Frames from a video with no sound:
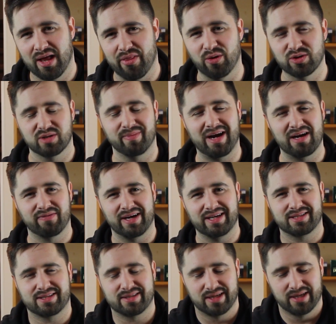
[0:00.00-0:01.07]
Those are my
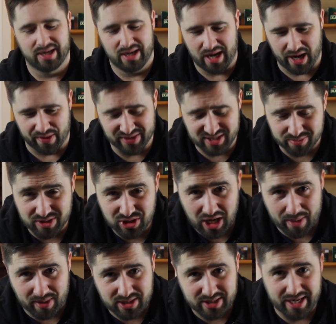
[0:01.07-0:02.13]
advice. This has been
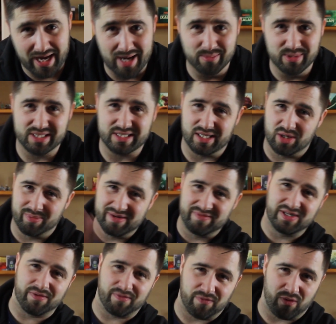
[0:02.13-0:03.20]
GiantMonsterGames. This is a little bit of a
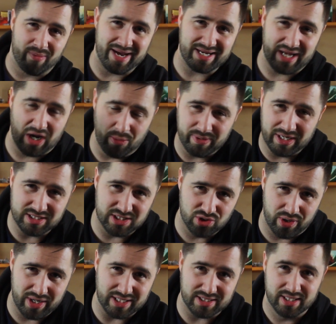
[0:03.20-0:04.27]
different format. I hope you guys
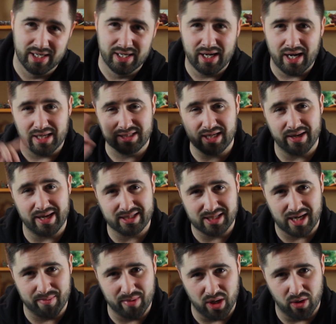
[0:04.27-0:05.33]
enjoyed it. Until next
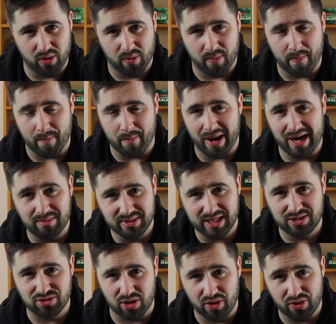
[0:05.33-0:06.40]
time though, my name's
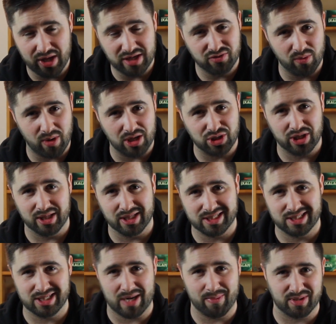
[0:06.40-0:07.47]
Adrian. Thanks for watching. This
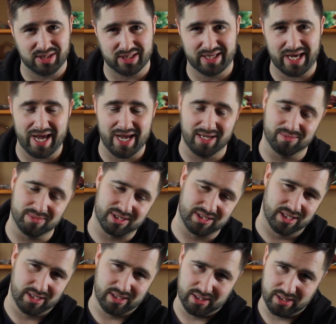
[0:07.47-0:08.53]
is
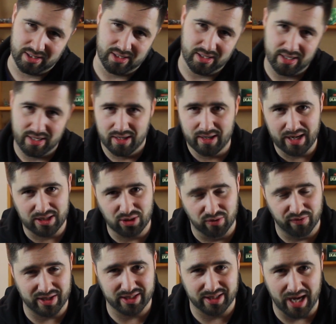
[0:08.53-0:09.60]
GiantMonsterGames. And don't
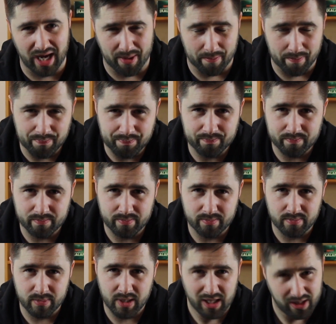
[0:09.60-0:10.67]
forget to game
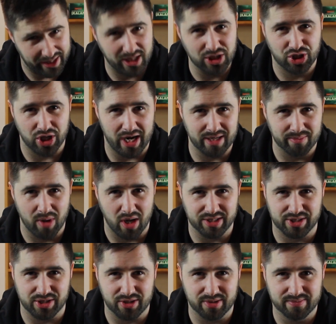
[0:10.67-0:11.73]
like a giant
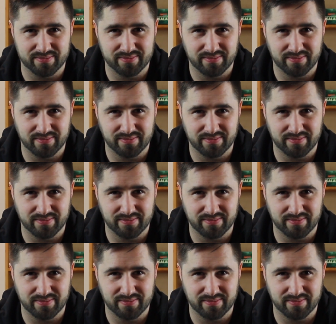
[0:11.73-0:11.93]
monster.